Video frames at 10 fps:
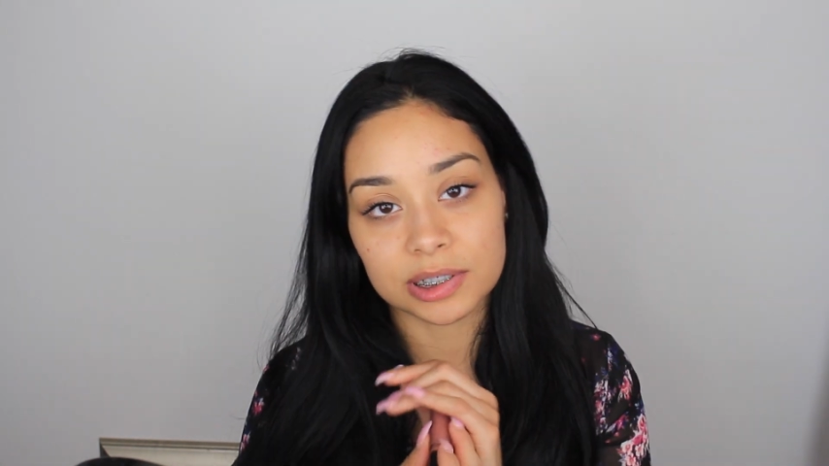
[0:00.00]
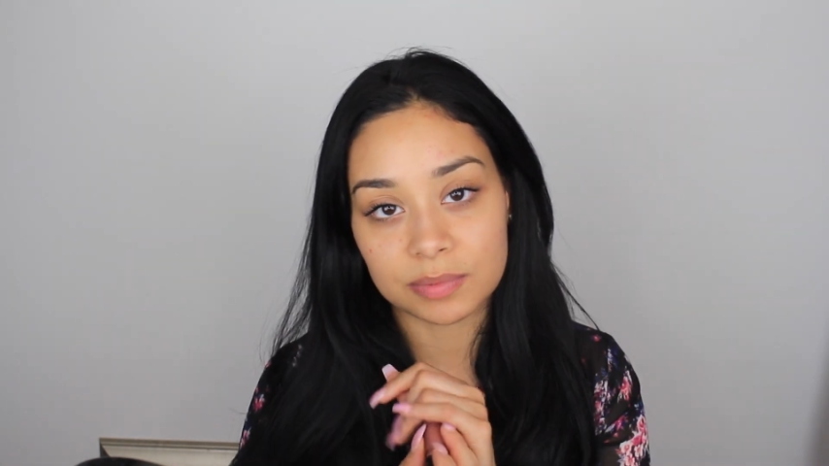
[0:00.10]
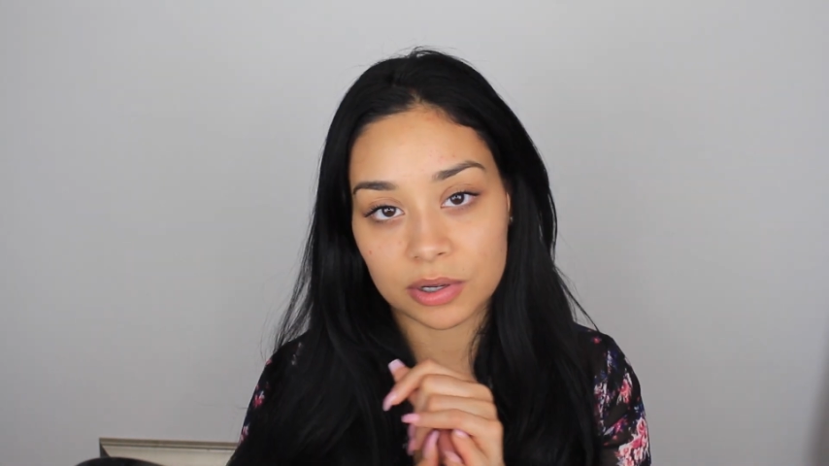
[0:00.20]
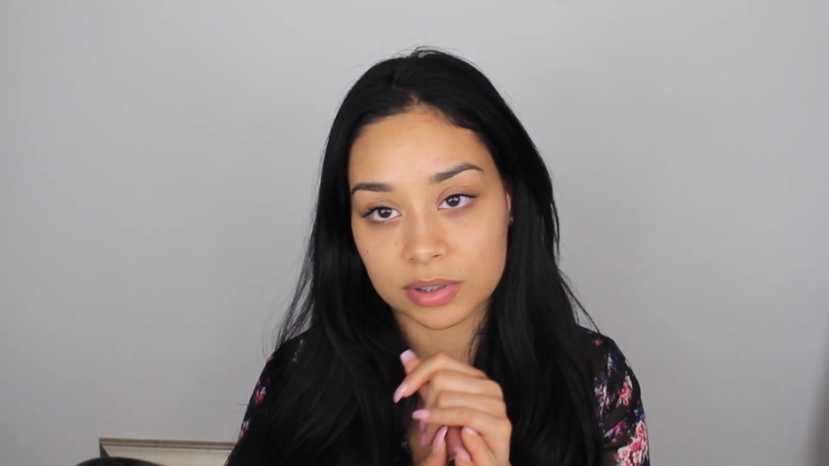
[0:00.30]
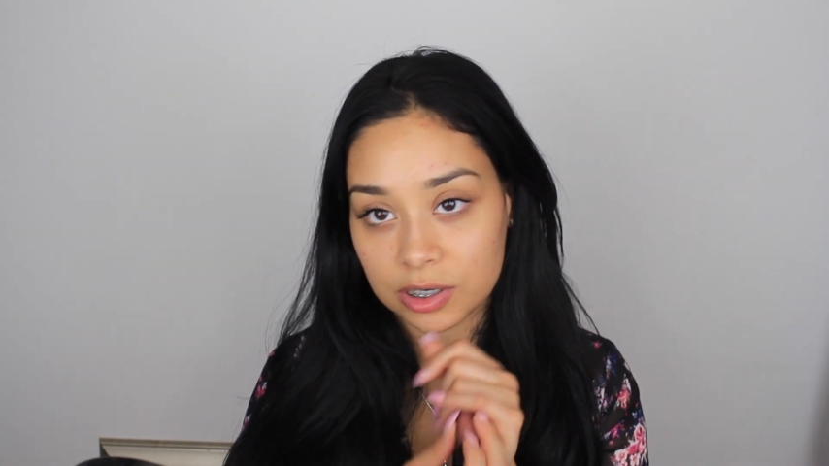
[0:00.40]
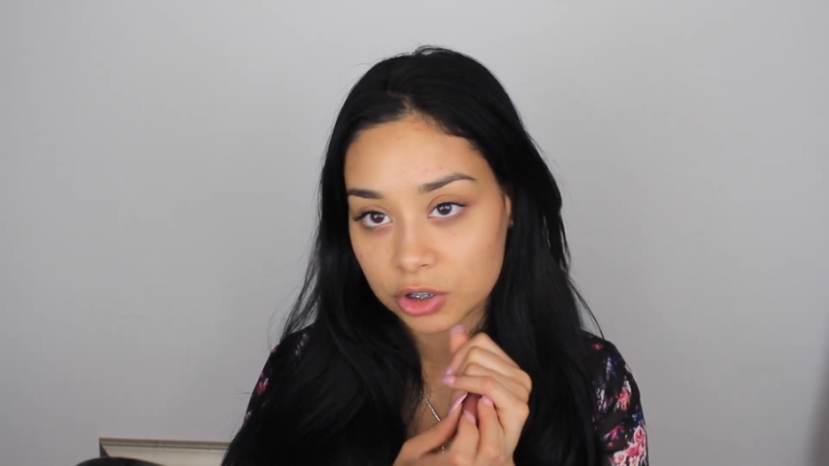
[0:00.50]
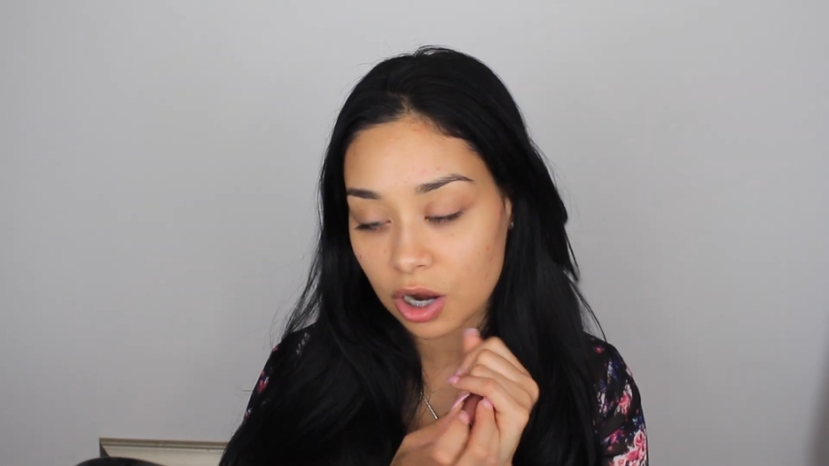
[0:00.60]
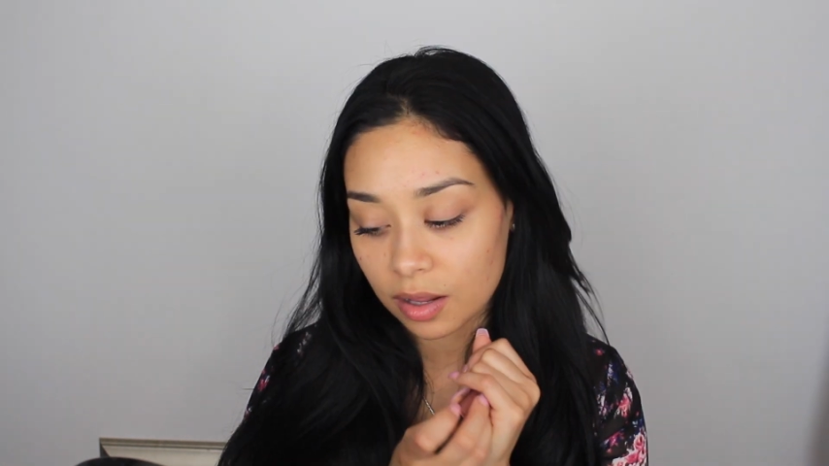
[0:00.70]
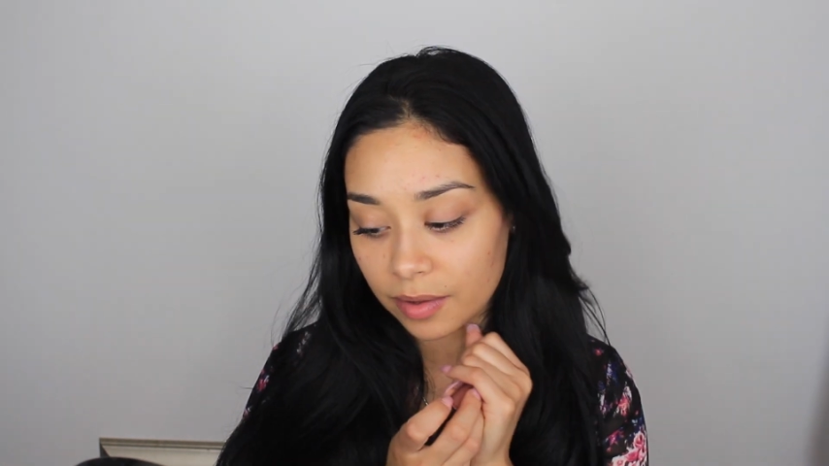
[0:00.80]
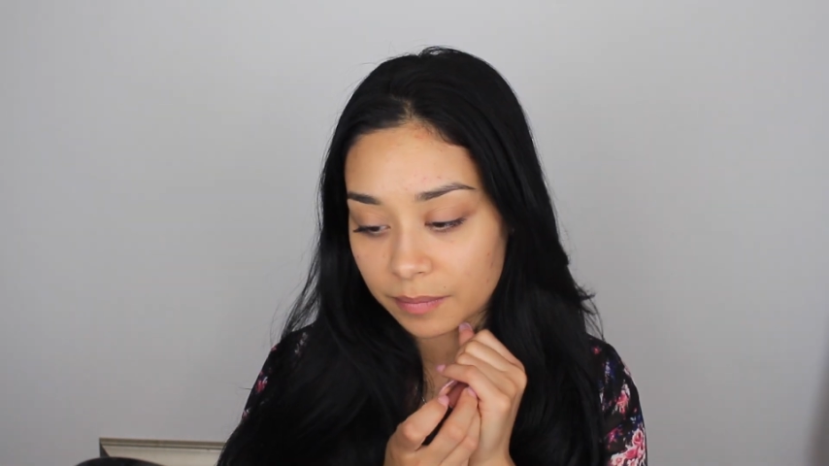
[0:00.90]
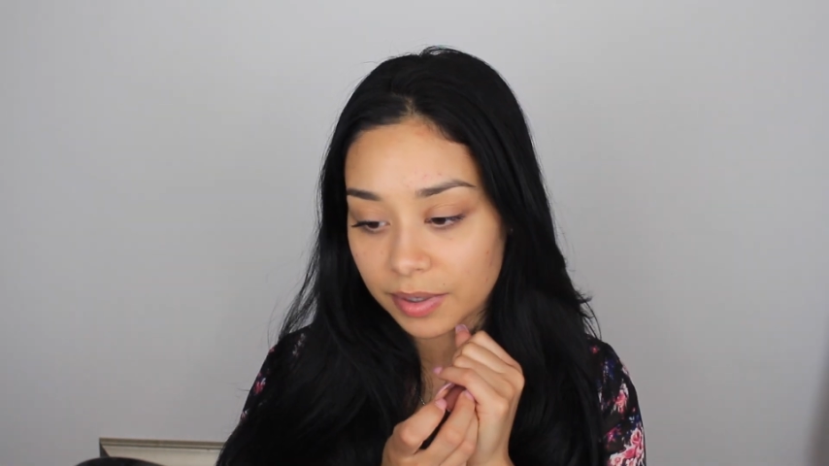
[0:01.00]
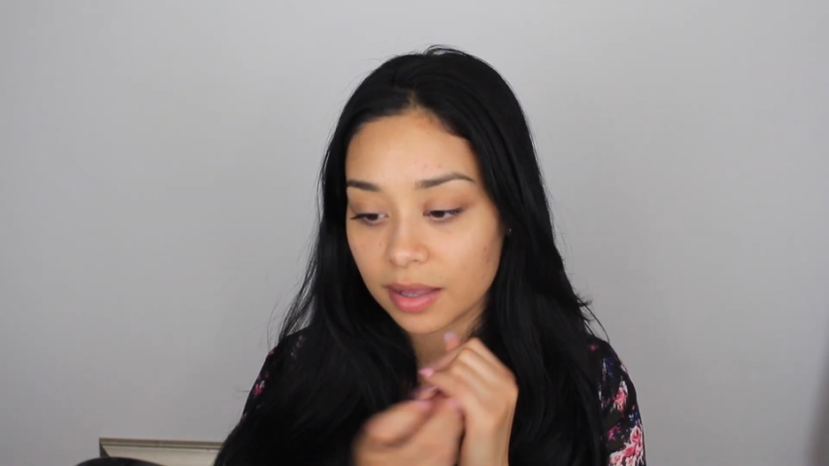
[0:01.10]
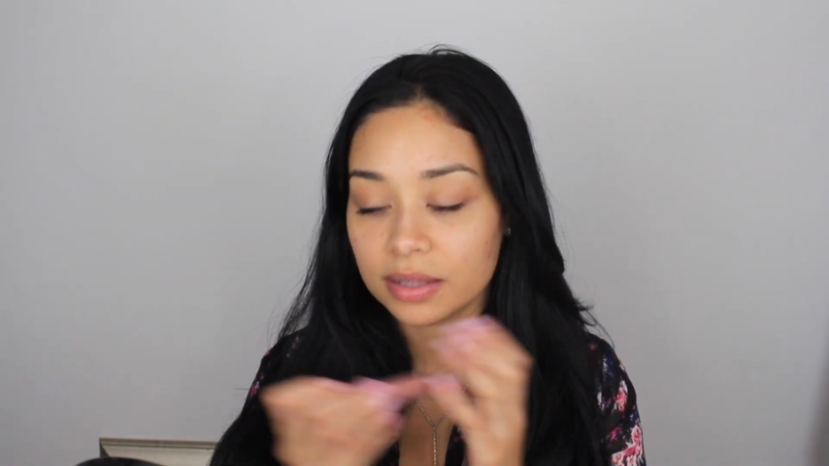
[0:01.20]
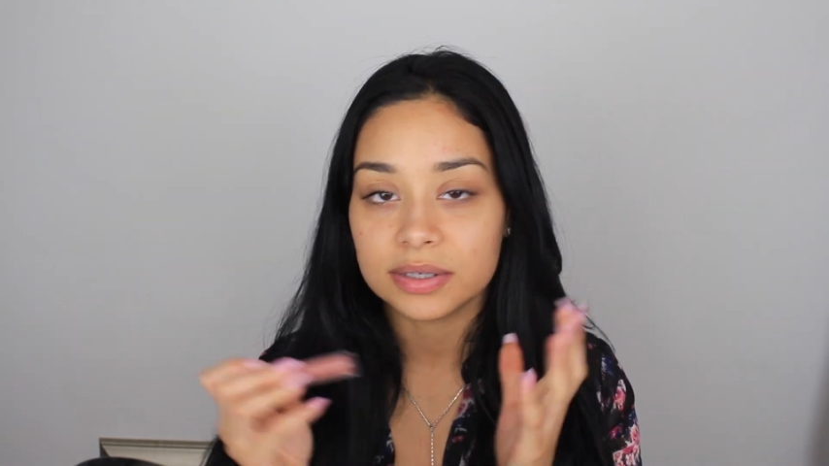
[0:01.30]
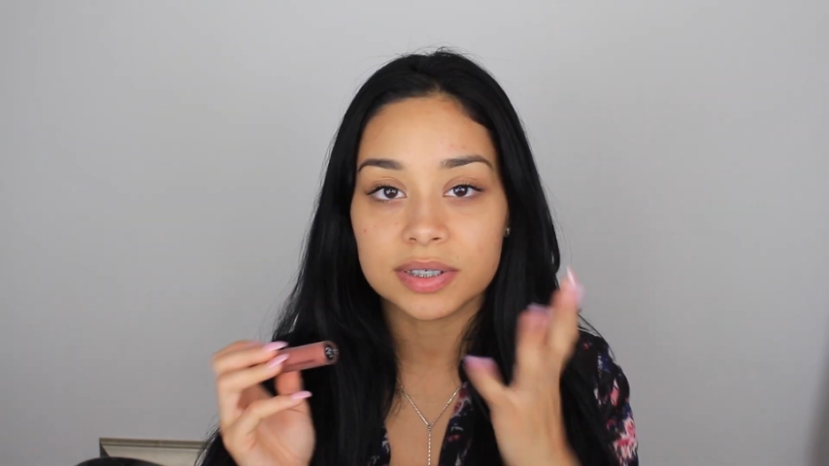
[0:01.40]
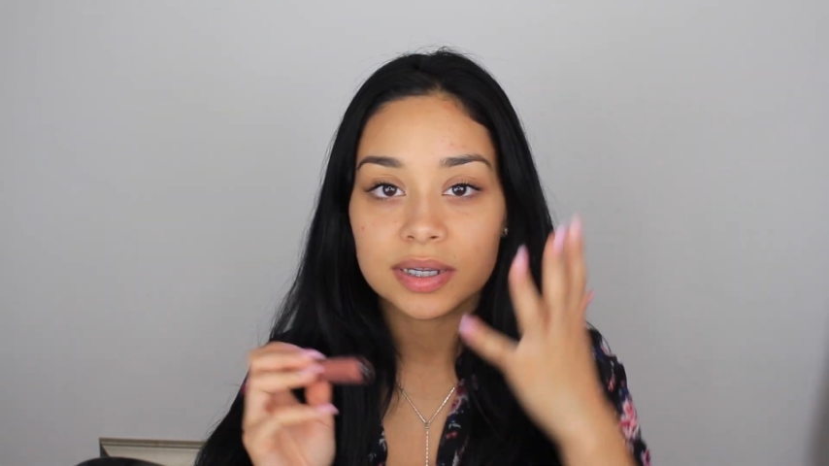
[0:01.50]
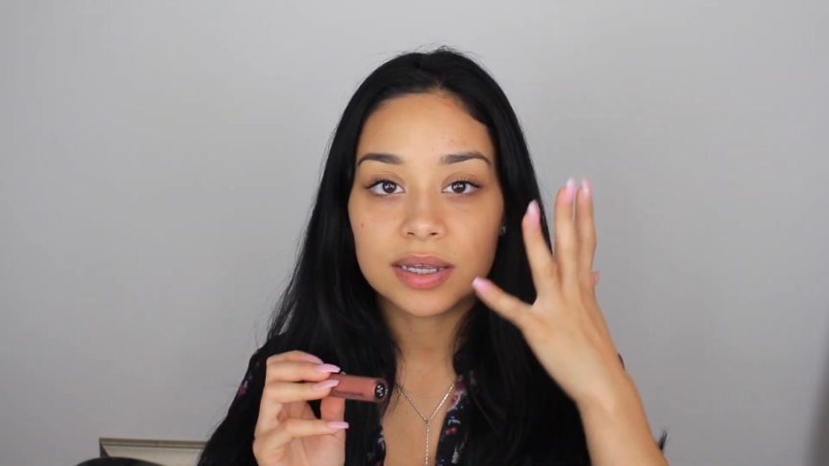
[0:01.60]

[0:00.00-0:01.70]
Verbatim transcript: smells like chocolate because